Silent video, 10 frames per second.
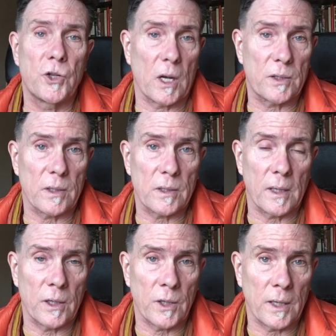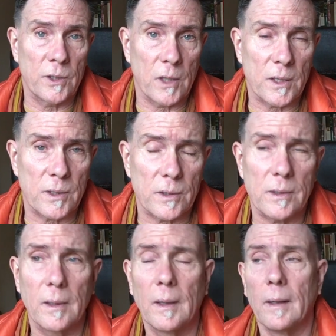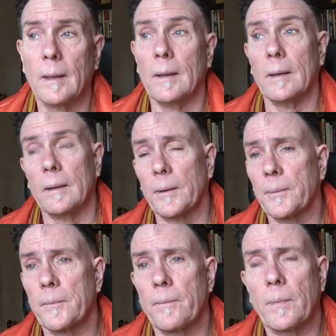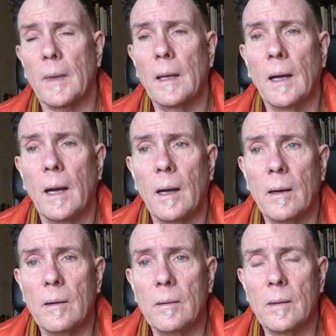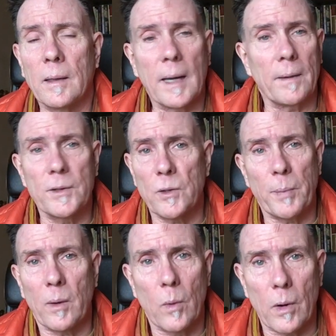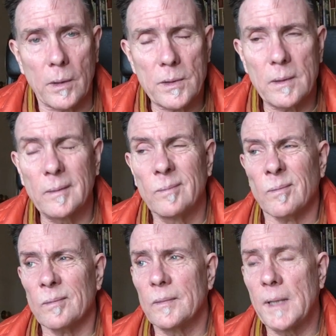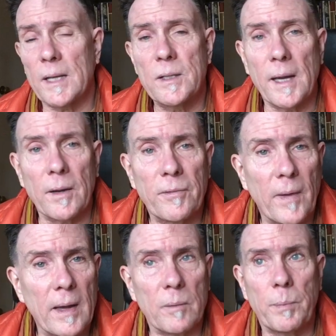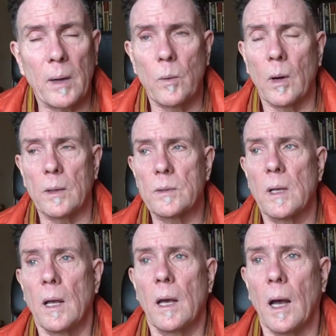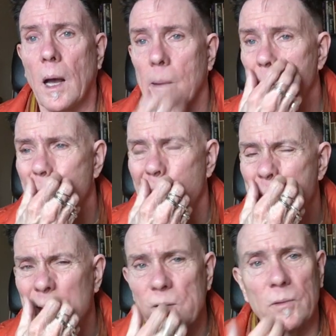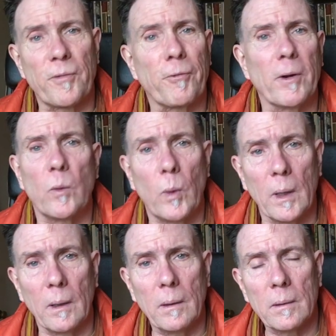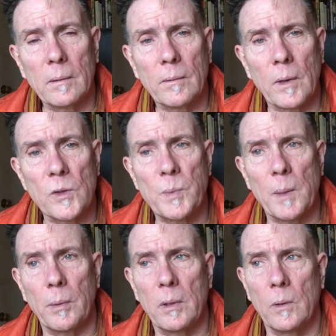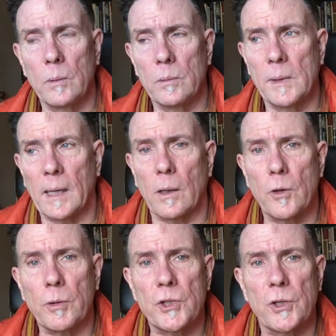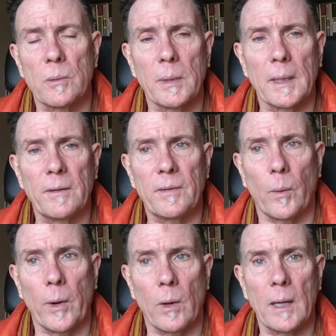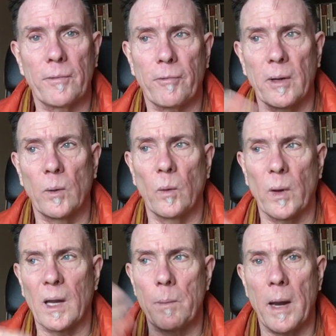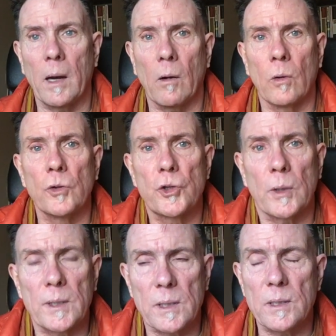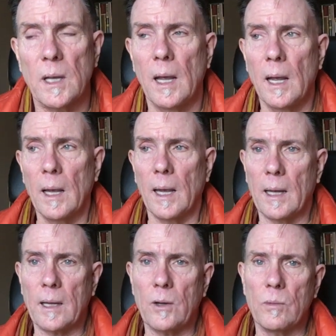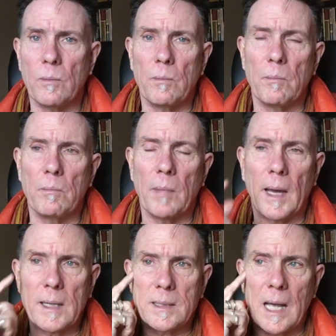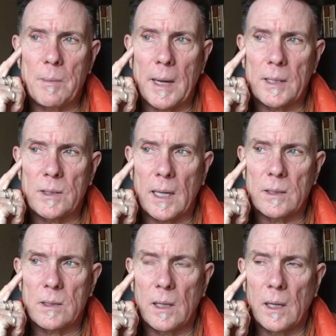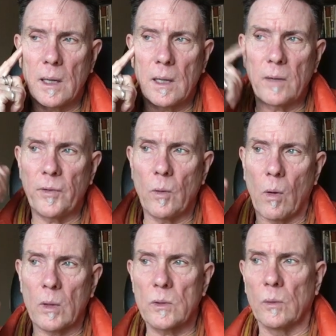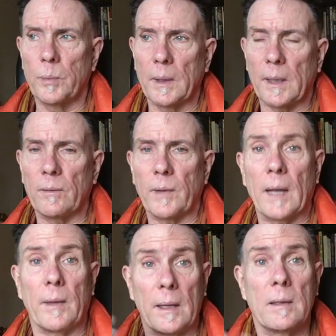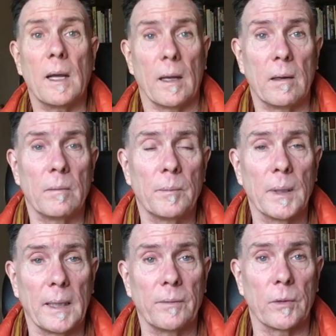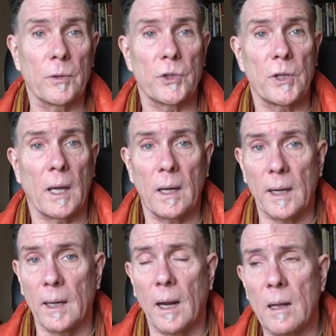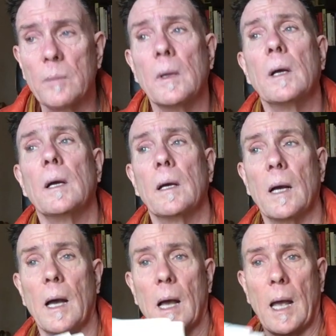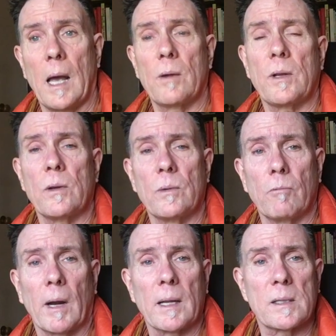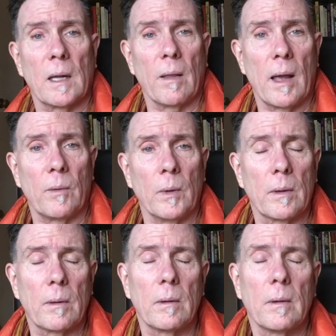justice and injustice? And again, these are big words. Destiny and fate, big words. I mentioned free will. Those people who take a Christian belief that we all have free will, we can make our own choices. How does that make sense if you also believe, and they did believe in Christianity, and a lot of them, how do you reconcile that with